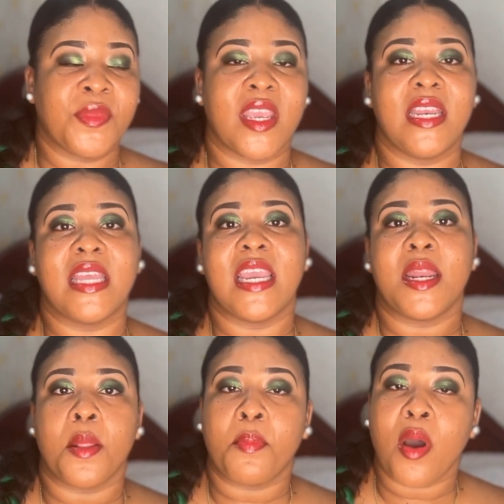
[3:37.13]
in
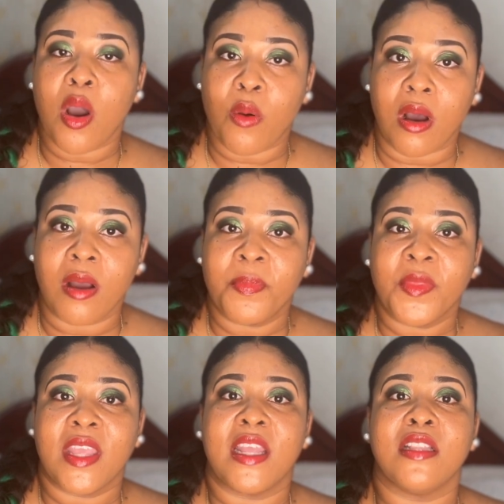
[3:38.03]
gaining power
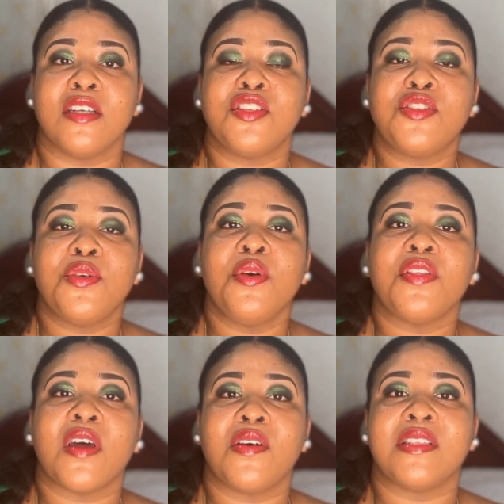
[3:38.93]
in the
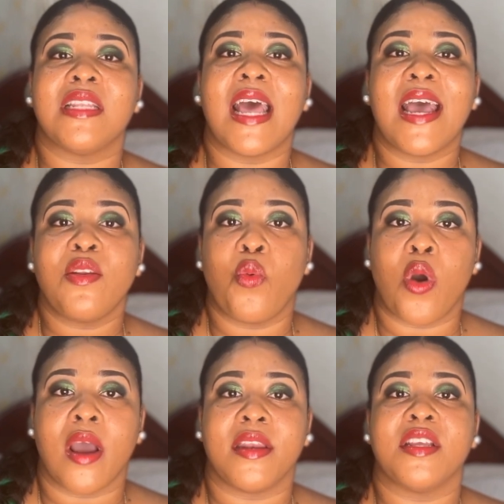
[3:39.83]

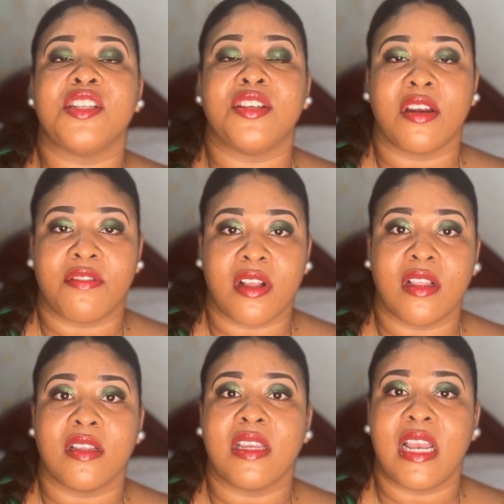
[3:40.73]
2001 general
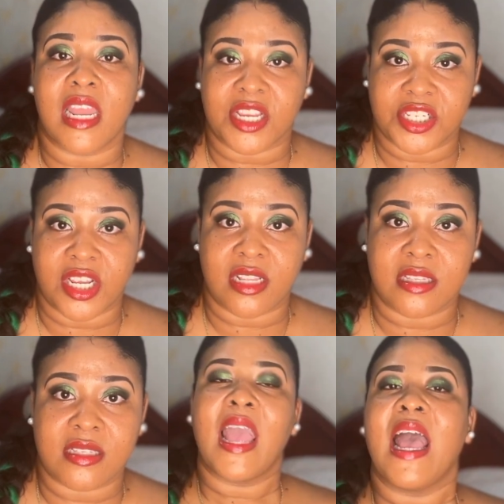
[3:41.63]

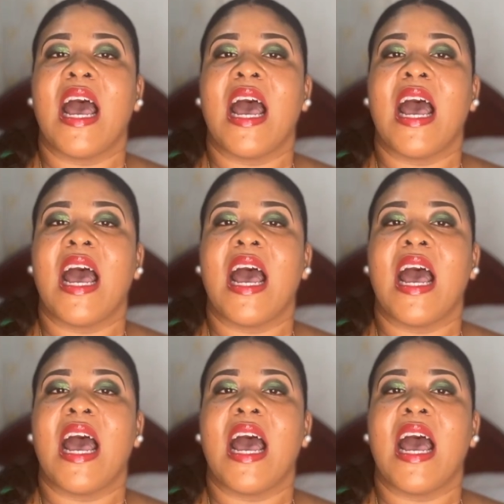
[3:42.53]
elections.